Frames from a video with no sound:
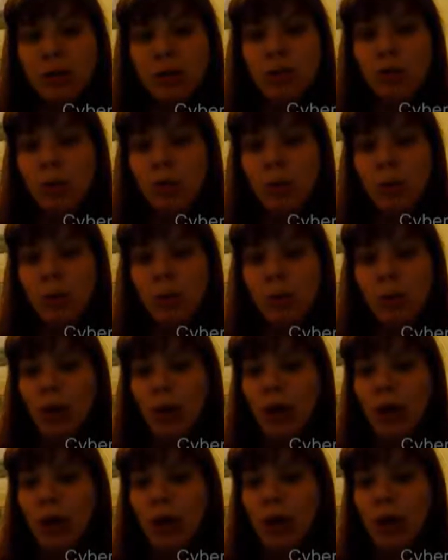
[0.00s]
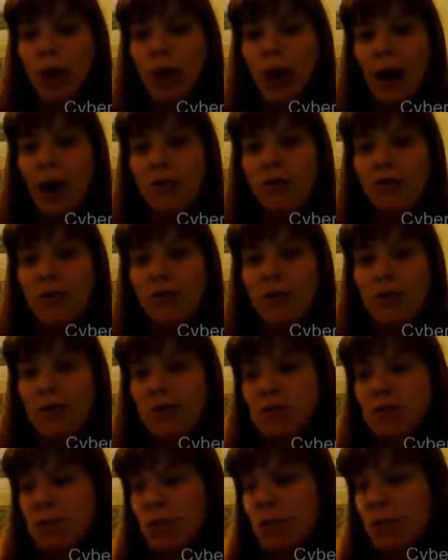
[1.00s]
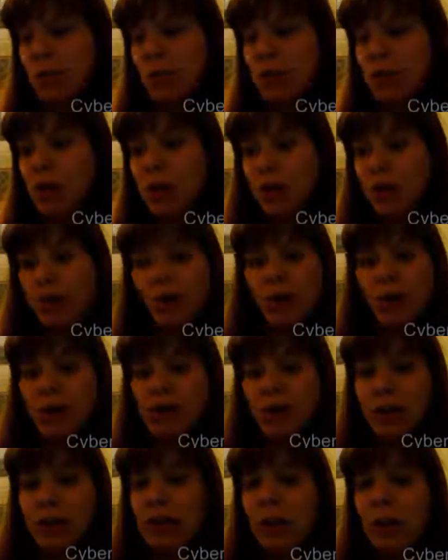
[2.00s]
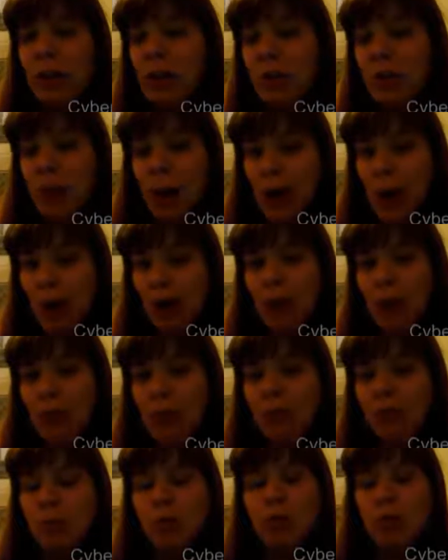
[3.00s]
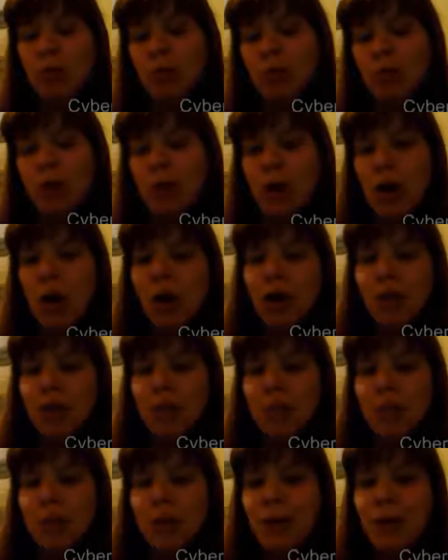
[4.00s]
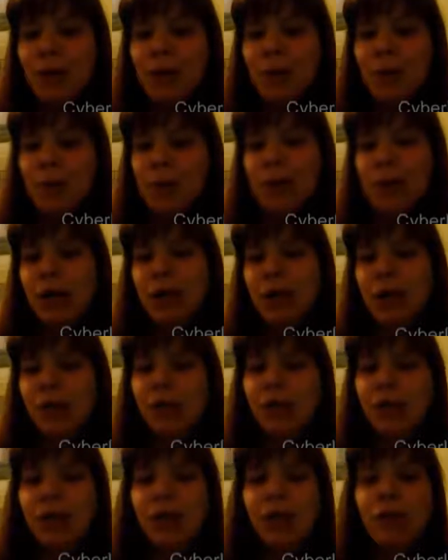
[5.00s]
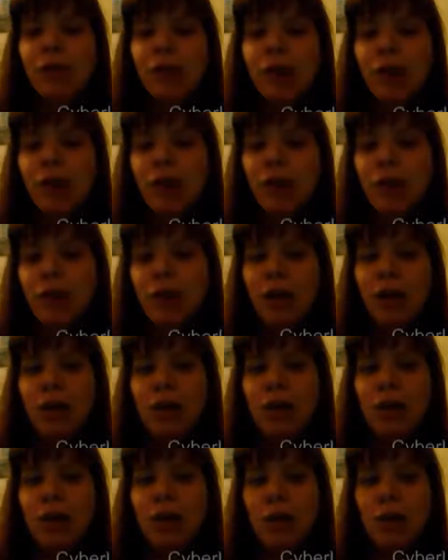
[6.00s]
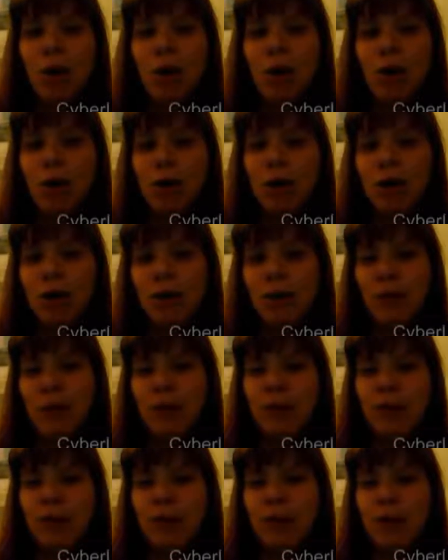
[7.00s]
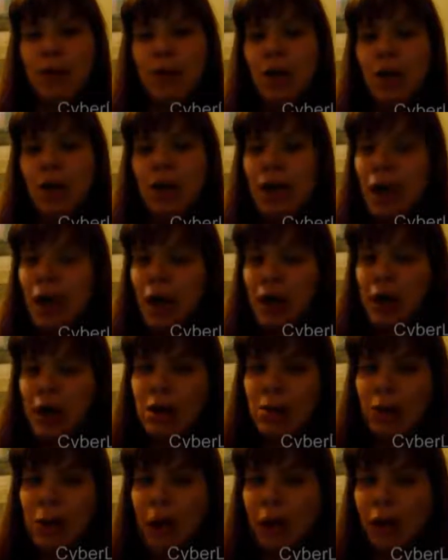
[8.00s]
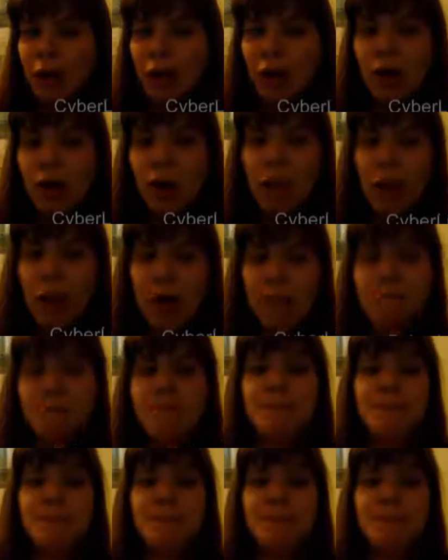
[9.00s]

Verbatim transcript: to have it without traveling anywhere, which is awesome because it's hard to get around. Anyway, um,